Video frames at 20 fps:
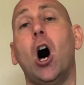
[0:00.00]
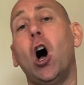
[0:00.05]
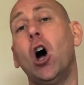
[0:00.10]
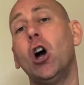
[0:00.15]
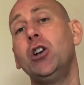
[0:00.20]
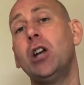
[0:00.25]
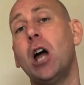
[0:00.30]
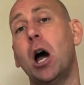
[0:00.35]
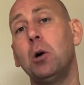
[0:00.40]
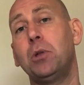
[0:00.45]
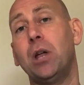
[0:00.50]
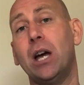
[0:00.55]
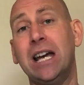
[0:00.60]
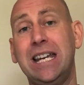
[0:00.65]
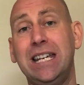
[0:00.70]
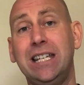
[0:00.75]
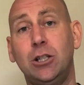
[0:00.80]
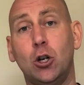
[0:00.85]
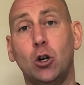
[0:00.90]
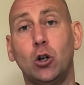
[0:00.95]
I know that
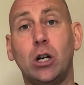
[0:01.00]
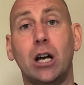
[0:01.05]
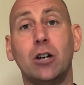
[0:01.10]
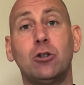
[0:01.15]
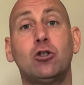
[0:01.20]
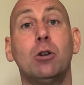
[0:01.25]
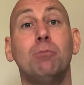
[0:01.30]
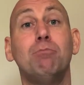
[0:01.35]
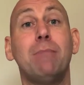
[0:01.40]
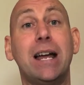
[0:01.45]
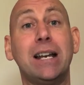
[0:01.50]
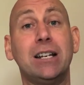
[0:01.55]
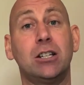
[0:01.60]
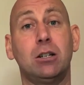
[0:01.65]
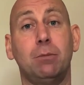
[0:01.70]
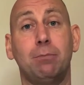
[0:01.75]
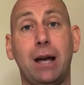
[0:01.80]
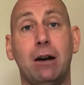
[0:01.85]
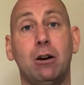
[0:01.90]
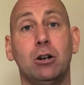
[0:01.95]
he took a
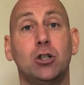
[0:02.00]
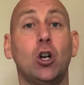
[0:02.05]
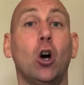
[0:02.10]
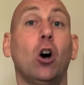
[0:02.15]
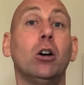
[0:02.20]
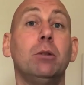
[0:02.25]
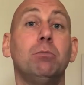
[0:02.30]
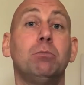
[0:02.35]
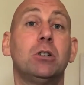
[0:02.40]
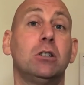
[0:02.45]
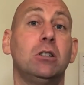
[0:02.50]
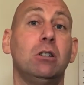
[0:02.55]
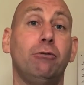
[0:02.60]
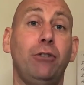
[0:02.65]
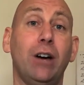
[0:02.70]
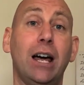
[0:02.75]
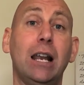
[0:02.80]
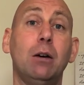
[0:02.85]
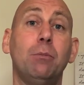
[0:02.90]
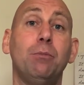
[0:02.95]
tremendous amount of time to
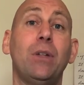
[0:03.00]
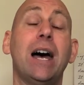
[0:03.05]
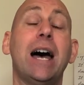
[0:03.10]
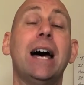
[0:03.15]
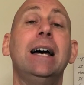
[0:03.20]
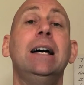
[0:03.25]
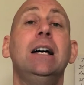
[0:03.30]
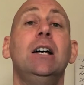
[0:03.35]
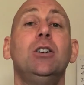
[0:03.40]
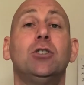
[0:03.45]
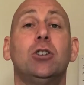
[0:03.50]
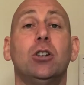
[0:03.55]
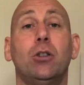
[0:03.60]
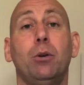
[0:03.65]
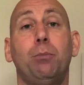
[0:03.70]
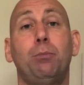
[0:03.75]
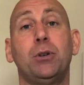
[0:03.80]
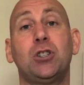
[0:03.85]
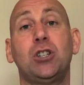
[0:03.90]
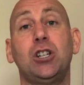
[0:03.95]
develop that to
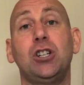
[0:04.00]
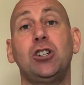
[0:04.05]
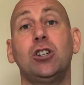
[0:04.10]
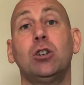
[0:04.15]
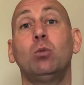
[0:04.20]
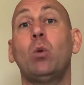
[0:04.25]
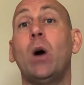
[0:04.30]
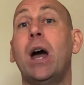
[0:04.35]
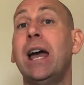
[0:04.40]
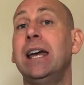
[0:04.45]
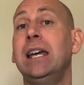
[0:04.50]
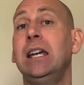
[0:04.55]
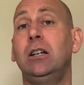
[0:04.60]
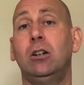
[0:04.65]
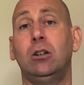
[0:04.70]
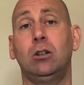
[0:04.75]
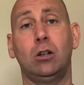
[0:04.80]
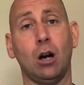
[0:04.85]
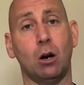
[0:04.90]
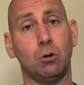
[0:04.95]
the position where he
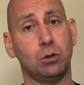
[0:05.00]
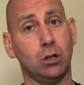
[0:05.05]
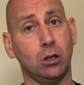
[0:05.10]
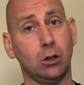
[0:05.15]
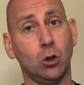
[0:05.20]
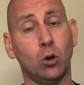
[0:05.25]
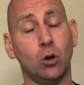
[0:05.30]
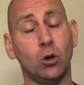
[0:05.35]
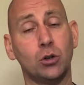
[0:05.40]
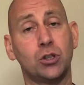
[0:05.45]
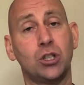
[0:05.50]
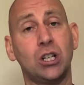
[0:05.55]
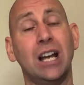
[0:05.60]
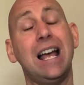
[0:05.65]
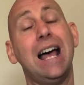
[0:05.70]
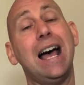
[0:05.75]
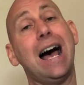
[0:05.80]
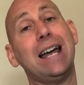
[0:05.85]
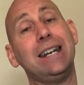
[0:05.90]
could go to launch.